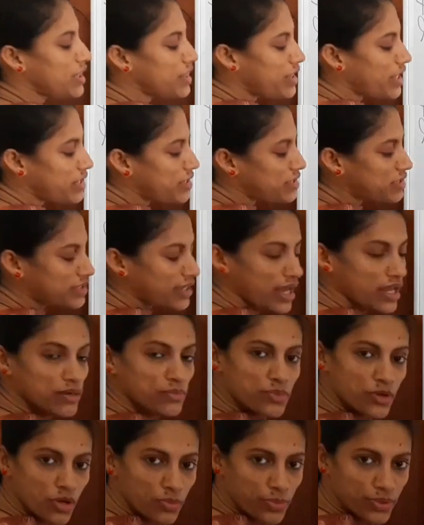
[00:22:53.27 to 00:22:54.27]
Then it
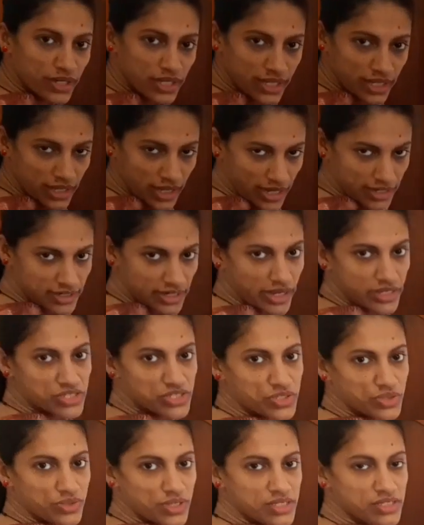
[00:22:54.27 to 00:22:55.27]
can properly
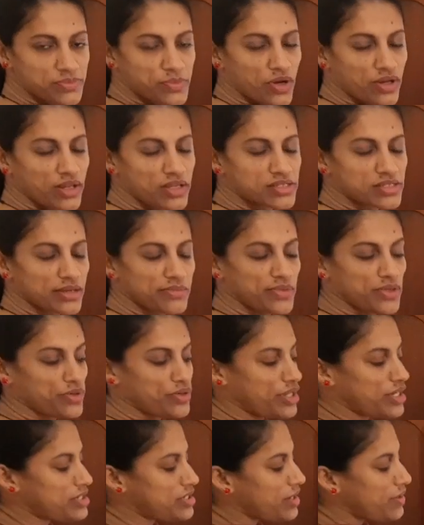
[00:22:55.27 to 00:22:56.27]
attach to the smaller
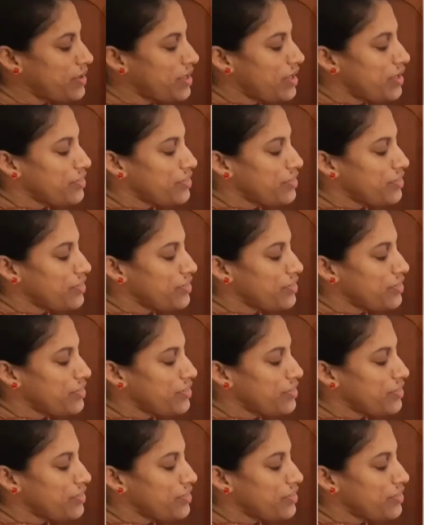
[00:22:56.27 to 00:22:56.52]
subunit.